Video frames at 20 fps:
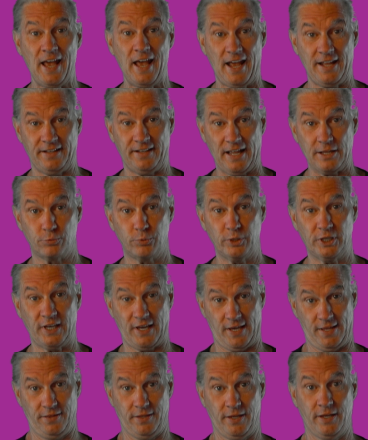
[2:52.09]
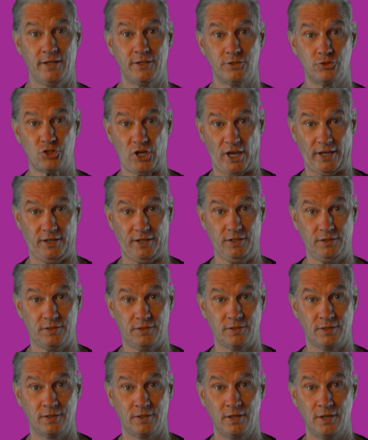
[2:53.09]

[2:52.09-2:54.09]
and that we can check it.